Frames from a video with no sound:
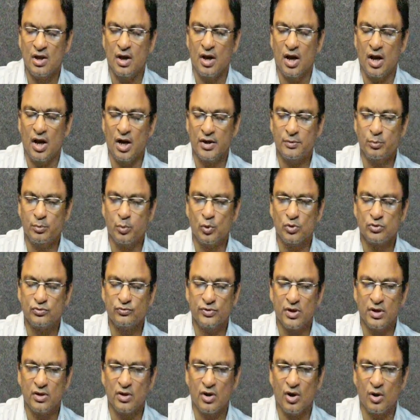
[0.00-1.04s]
and both
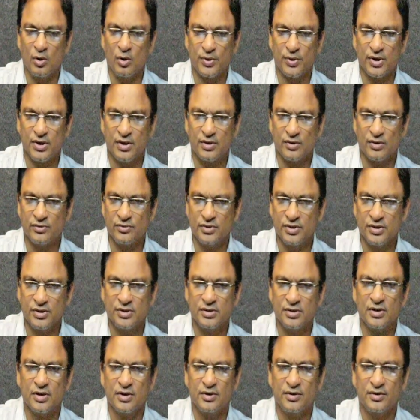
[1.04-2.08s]
will operate on the
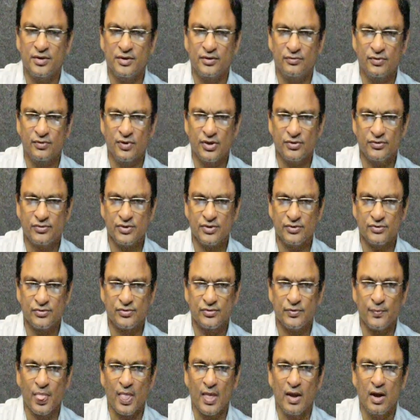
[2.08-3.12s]

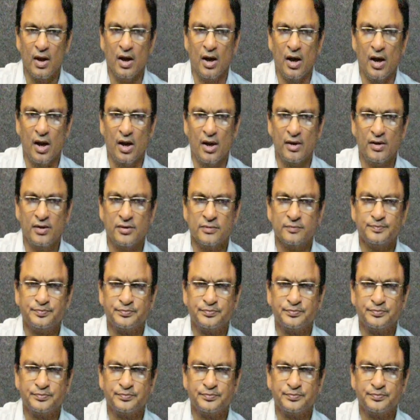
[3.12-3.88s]
devices. And